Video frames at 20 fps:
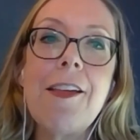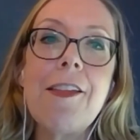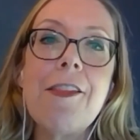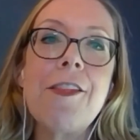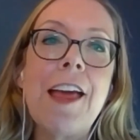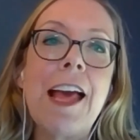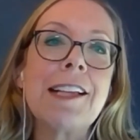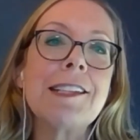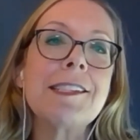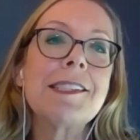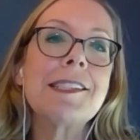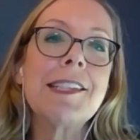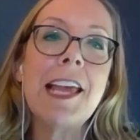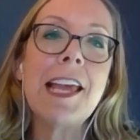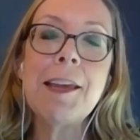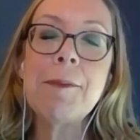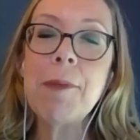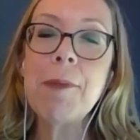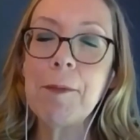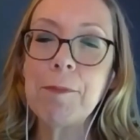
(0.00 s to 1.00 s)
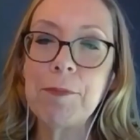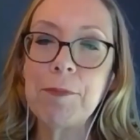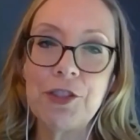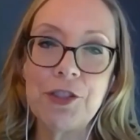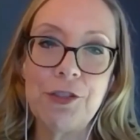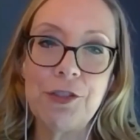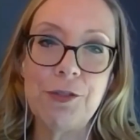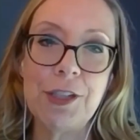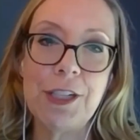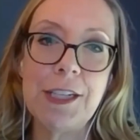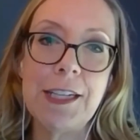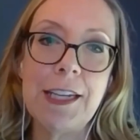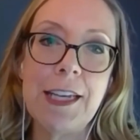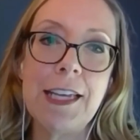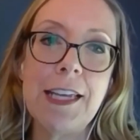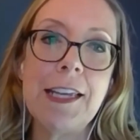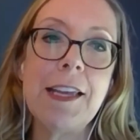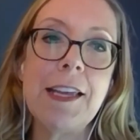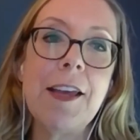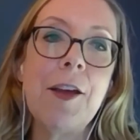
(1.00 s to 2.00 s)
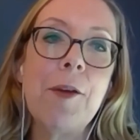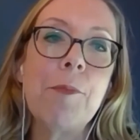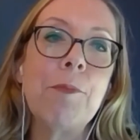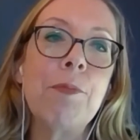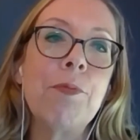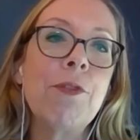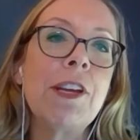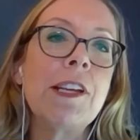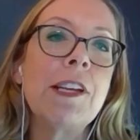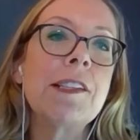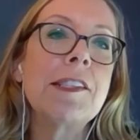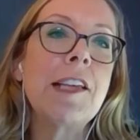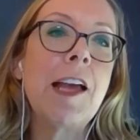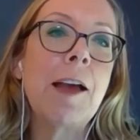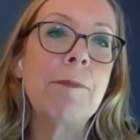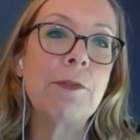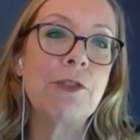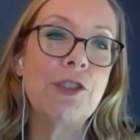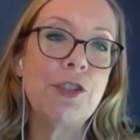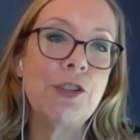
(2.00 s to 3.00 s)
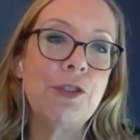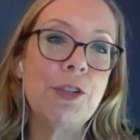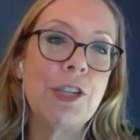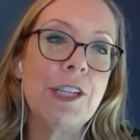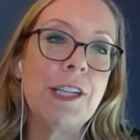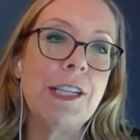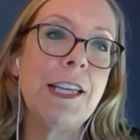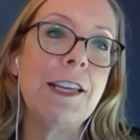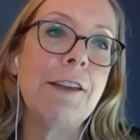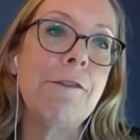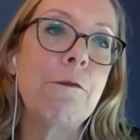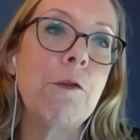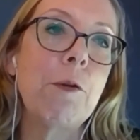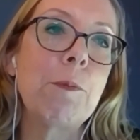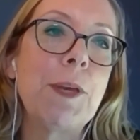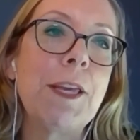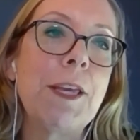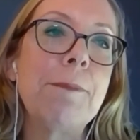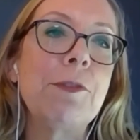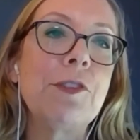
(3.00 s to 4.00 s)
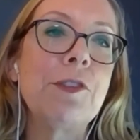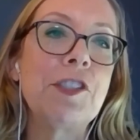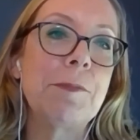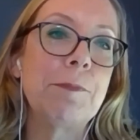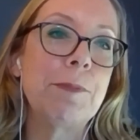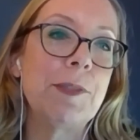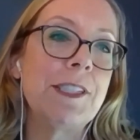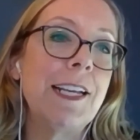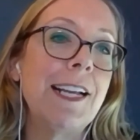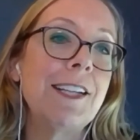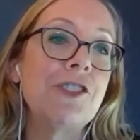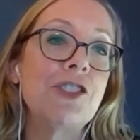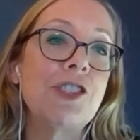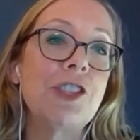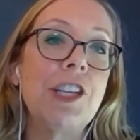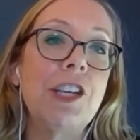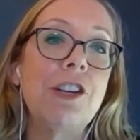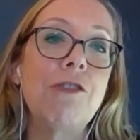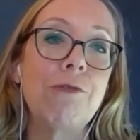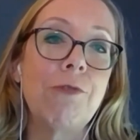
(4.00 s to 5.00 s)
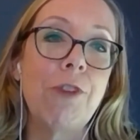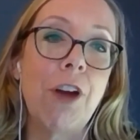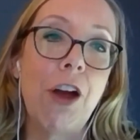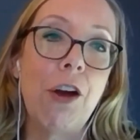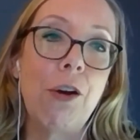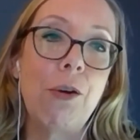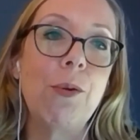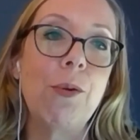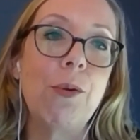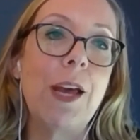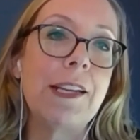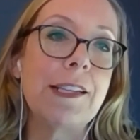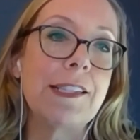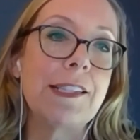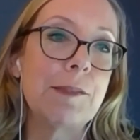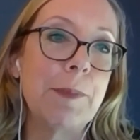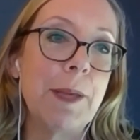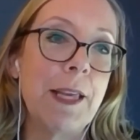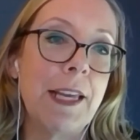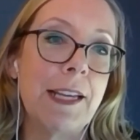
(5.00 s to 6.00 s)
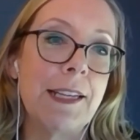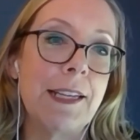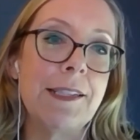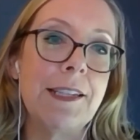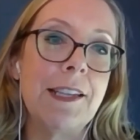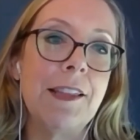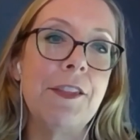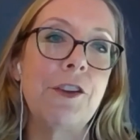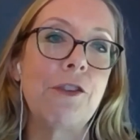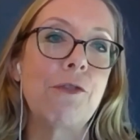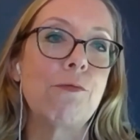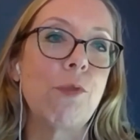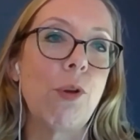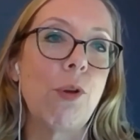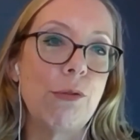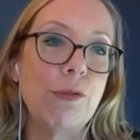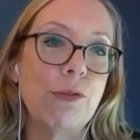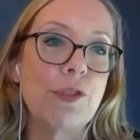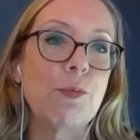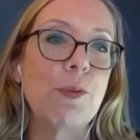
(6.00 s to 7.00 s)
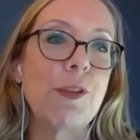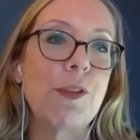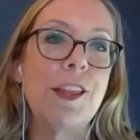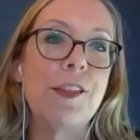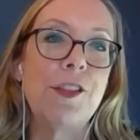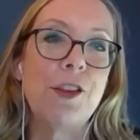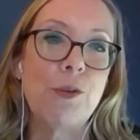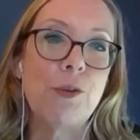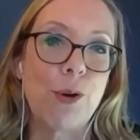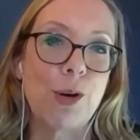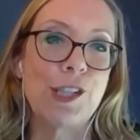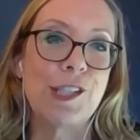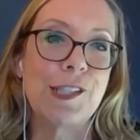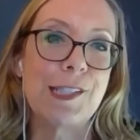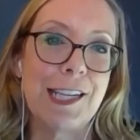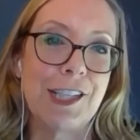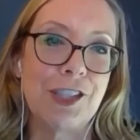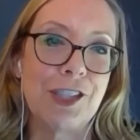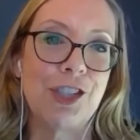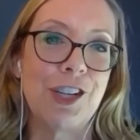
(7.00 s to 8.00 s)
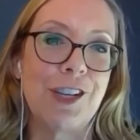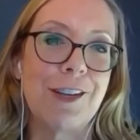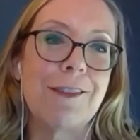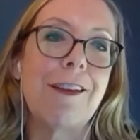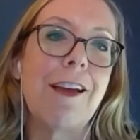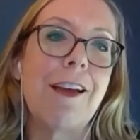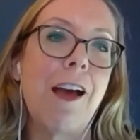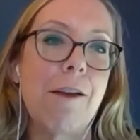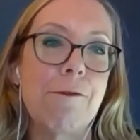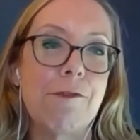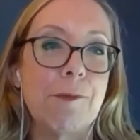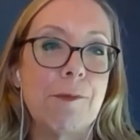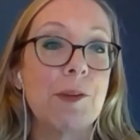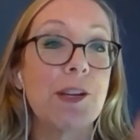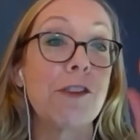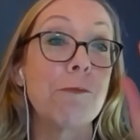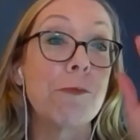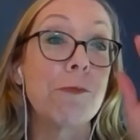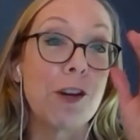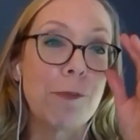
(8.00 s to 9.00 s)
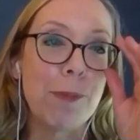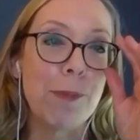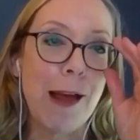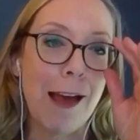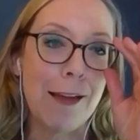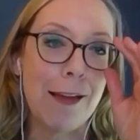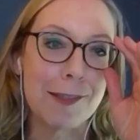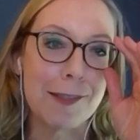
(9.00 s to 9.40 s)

that same opportunity brings opportunity for people to potentially grow and expand in their roles within the organization from a career.